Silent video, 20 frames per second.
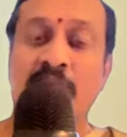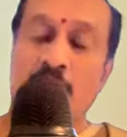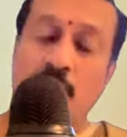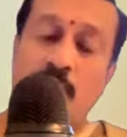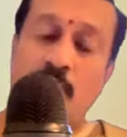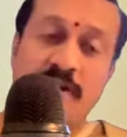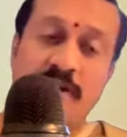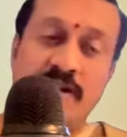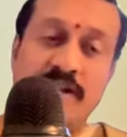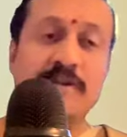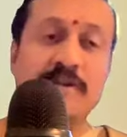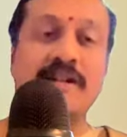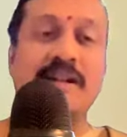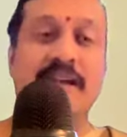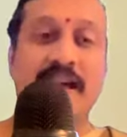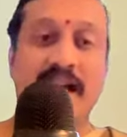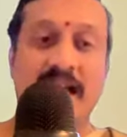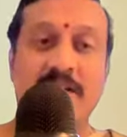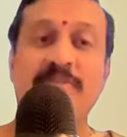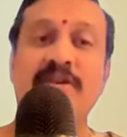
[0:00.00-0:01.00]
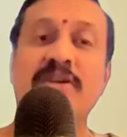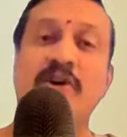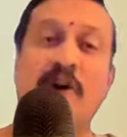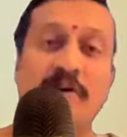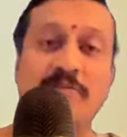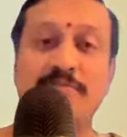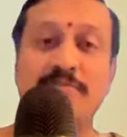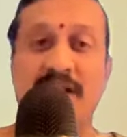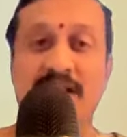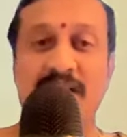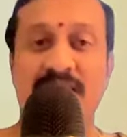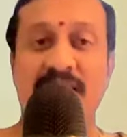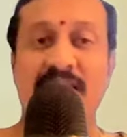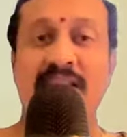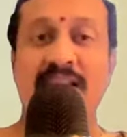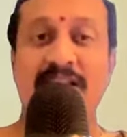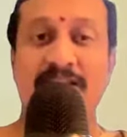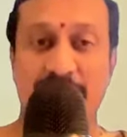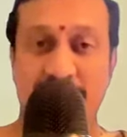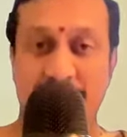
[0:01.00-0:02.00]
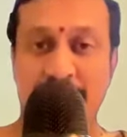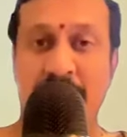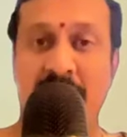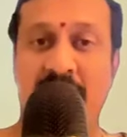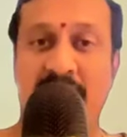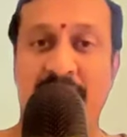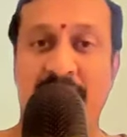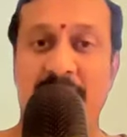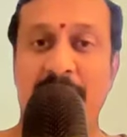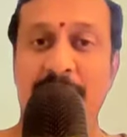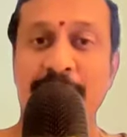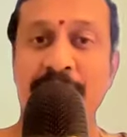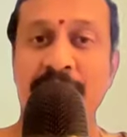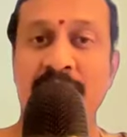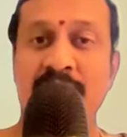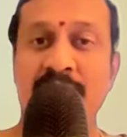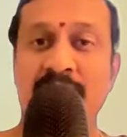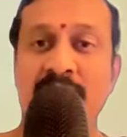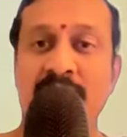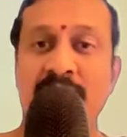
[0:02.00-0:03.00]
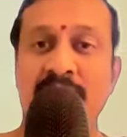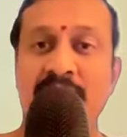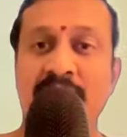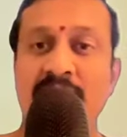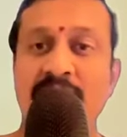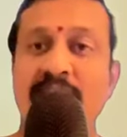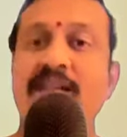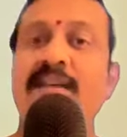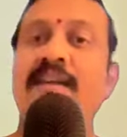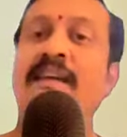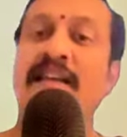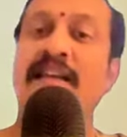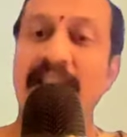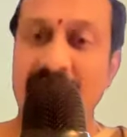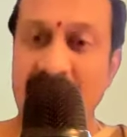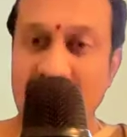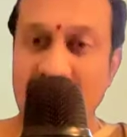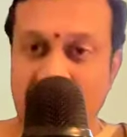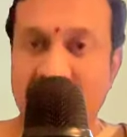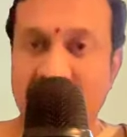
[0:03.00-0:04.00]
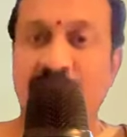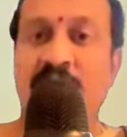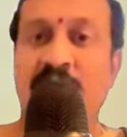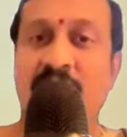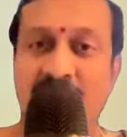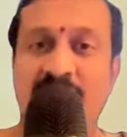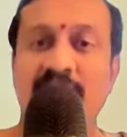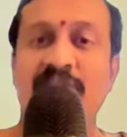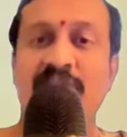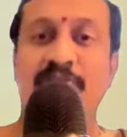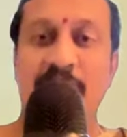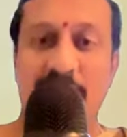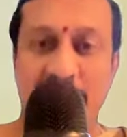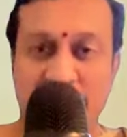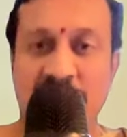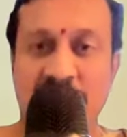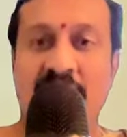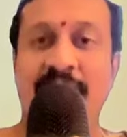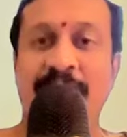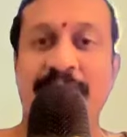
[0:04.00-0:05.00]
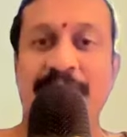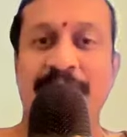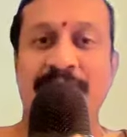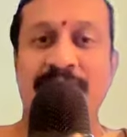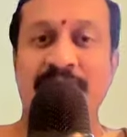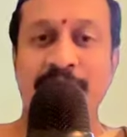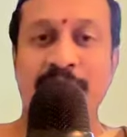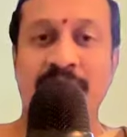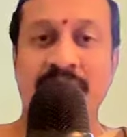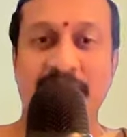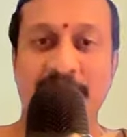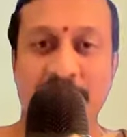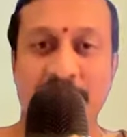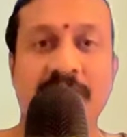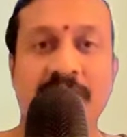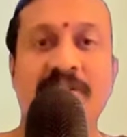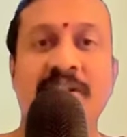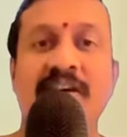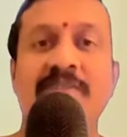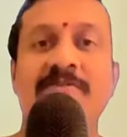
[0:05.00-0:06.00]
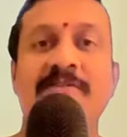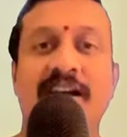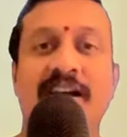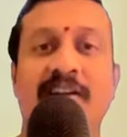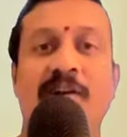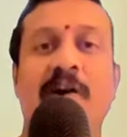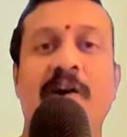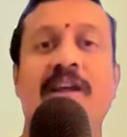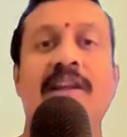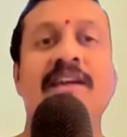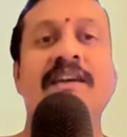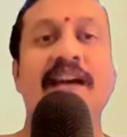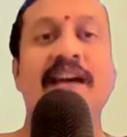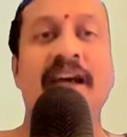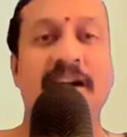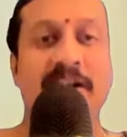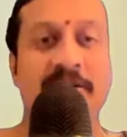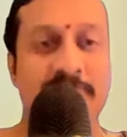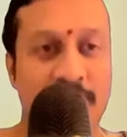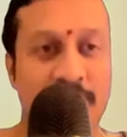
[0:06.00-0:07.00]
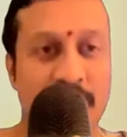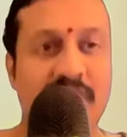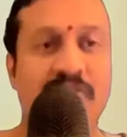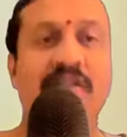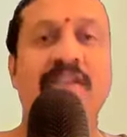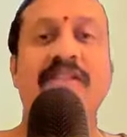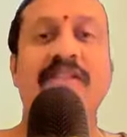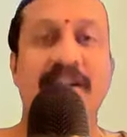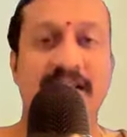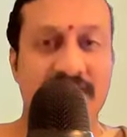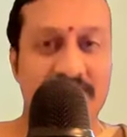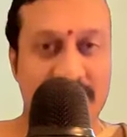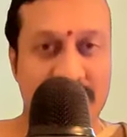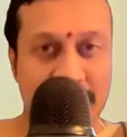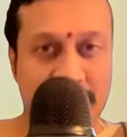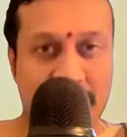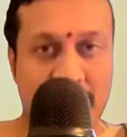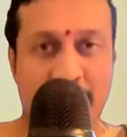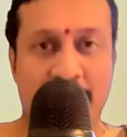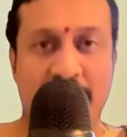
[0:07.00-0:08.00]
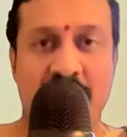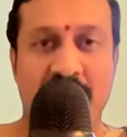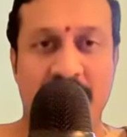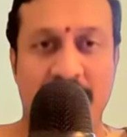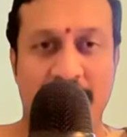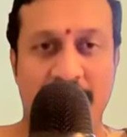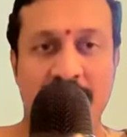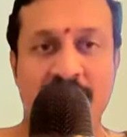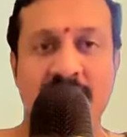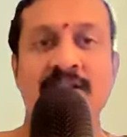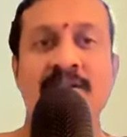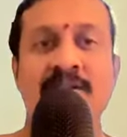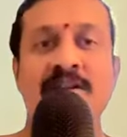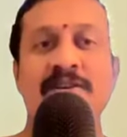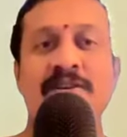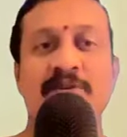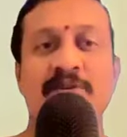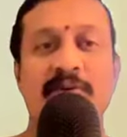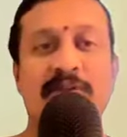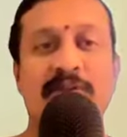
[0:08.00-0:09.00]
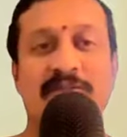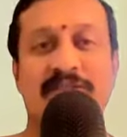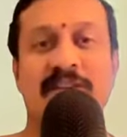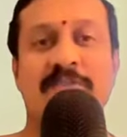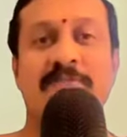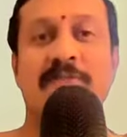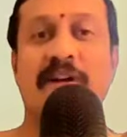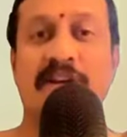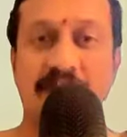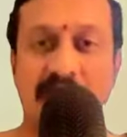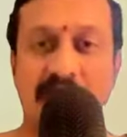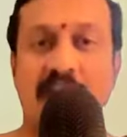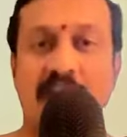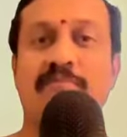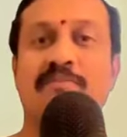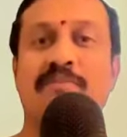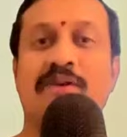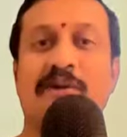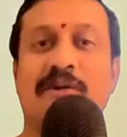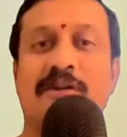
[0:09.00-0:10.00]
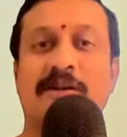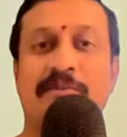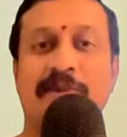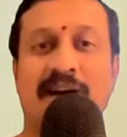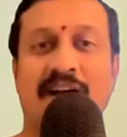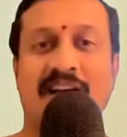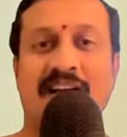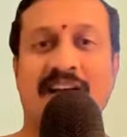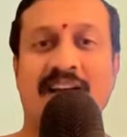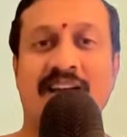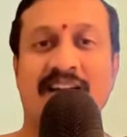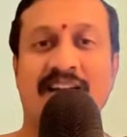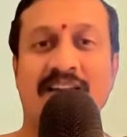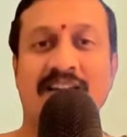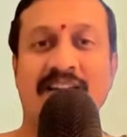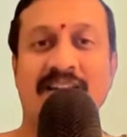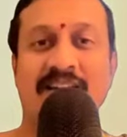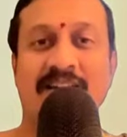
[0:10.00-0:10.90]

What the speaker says: or whatever can be comprehended in Brahmandam is called as vriksha. By vriksha, we are calling everything that is in Brahmandam. So when we say vrikshebhyo namaha,